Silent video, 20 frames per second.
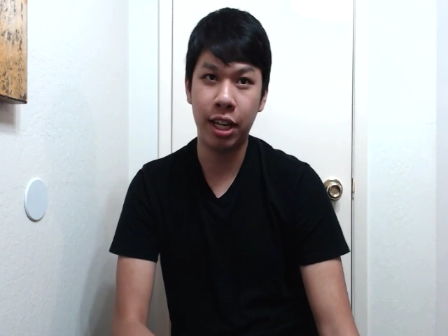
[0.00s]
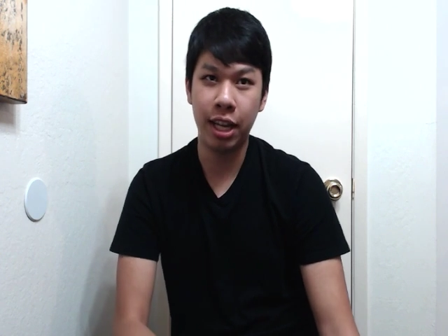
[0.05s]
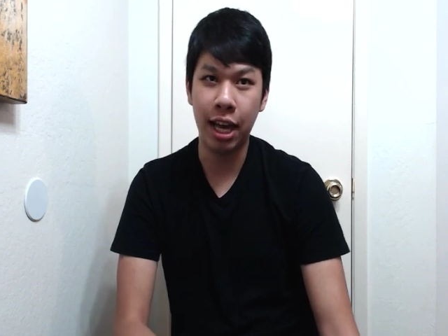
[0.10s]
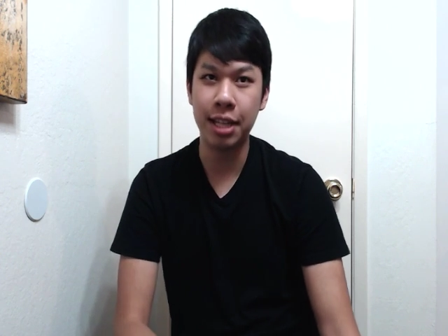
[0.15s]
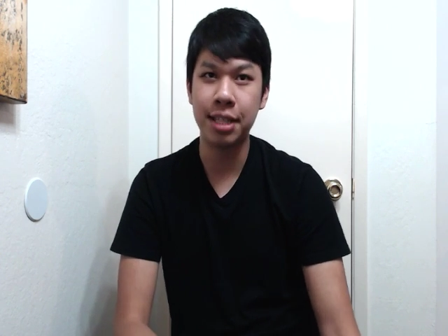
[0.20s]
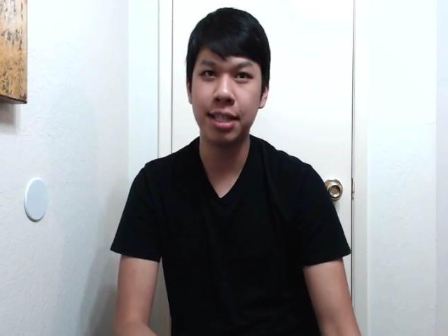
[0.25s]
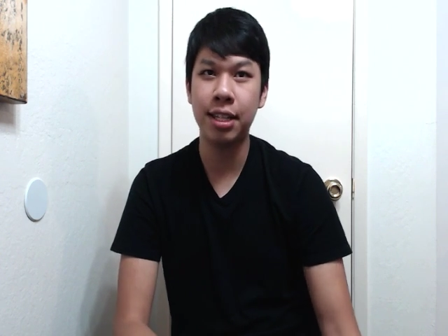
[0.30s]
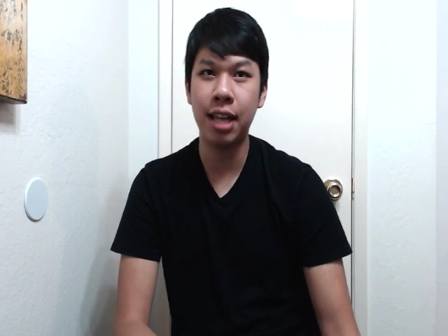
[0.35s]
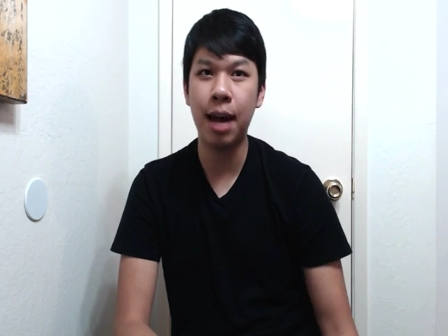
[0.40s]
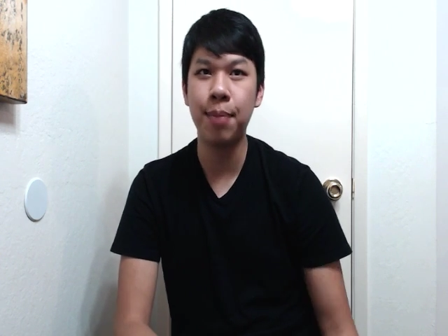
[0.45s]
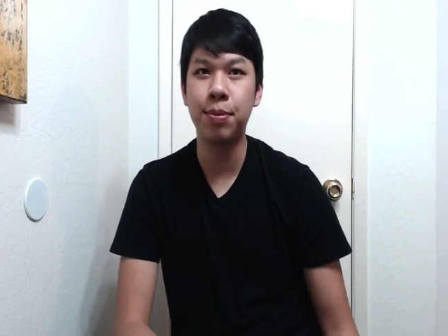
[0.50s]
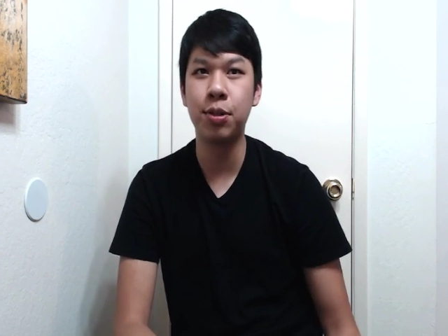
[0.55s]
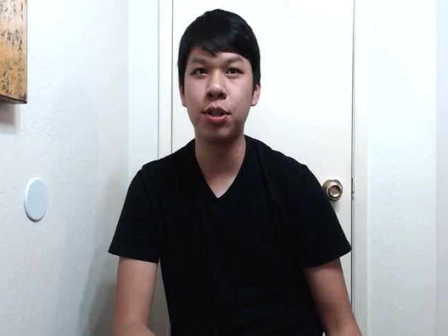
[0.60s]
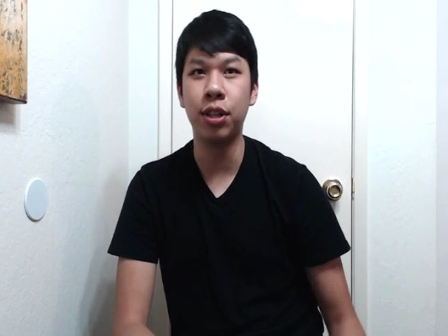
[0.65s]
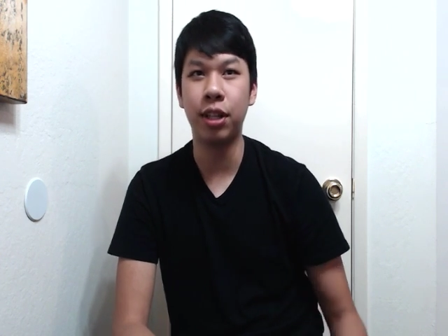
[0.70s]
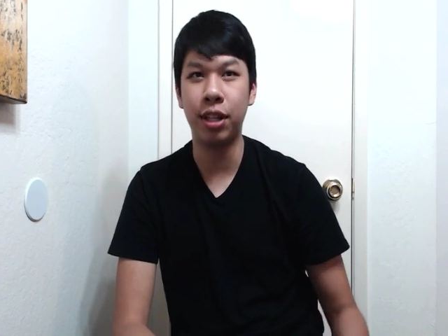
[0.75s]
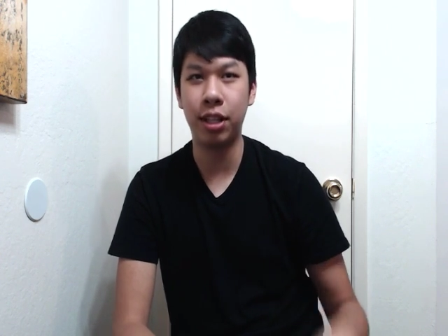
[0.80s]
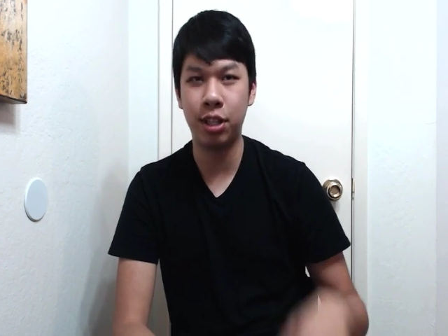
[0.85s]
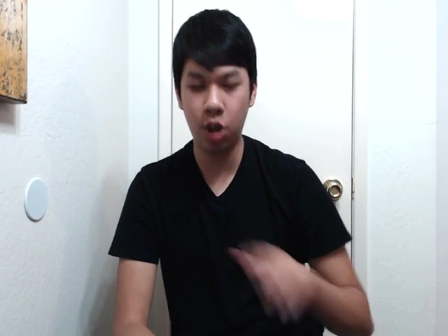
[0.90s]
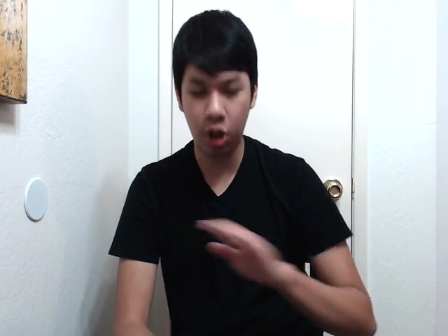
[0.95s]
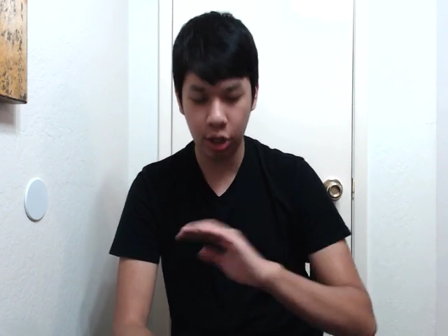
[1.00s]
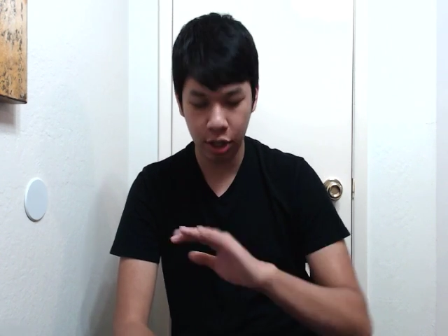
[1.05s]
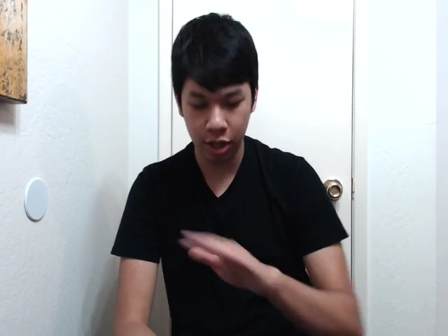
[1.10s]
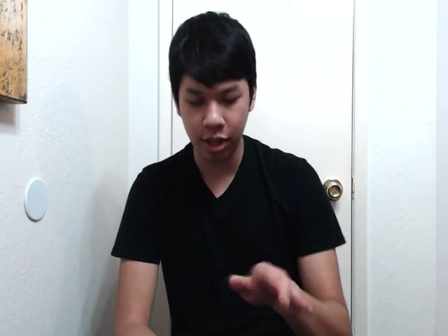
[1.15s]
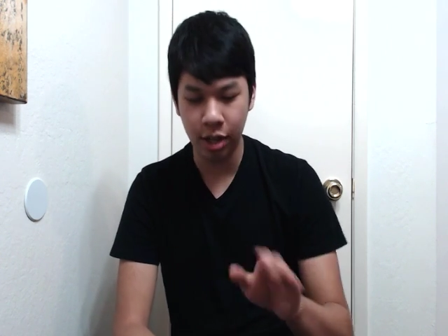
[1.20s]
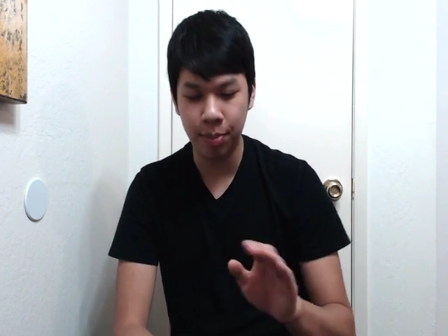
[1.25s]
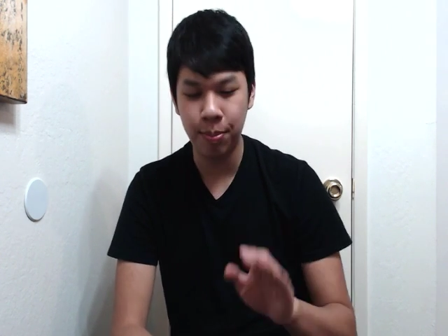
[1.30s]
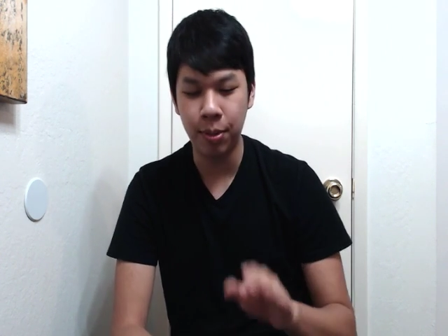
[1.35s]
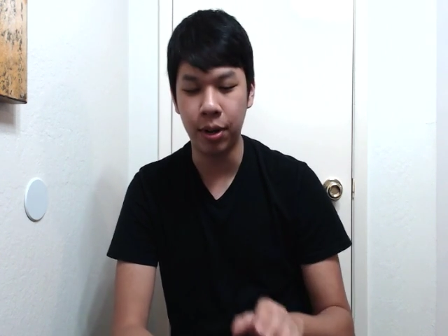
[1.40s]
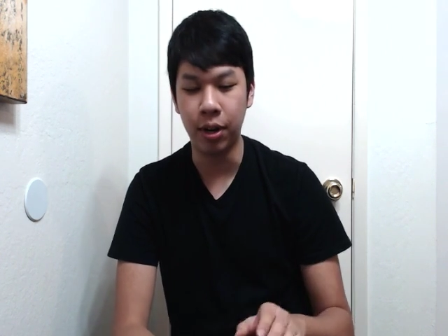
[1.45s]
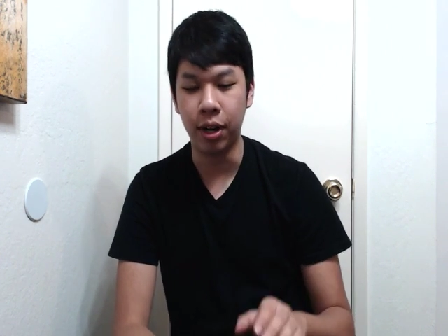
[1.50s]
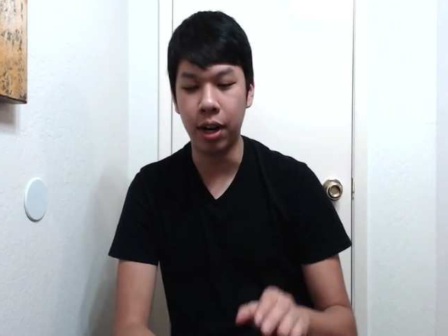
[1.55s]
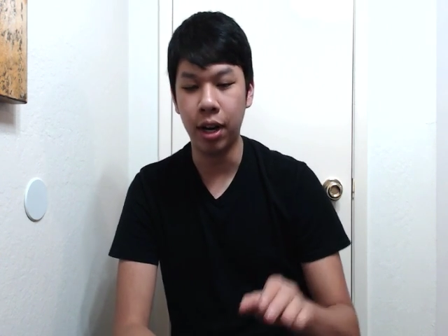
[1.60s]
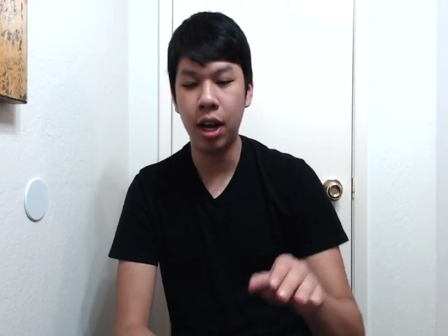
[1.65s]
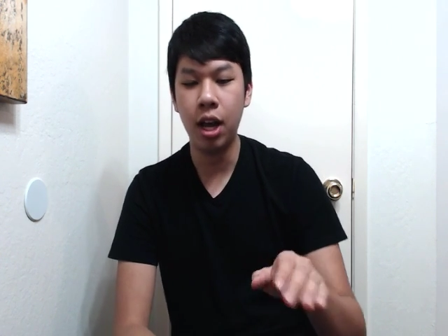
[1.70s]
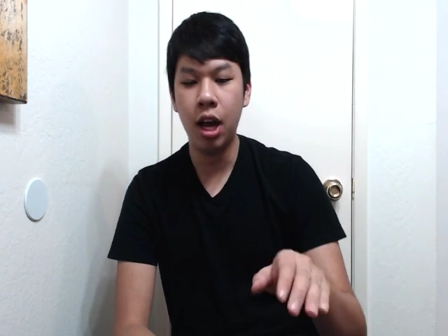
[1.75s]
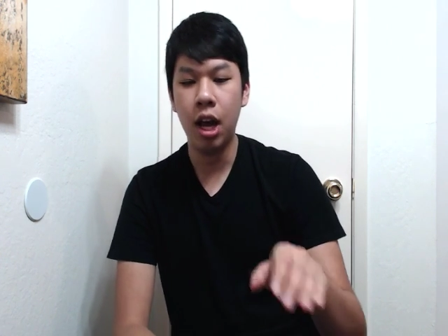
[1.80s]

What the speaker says: Yes, absolutely. Targeted, period.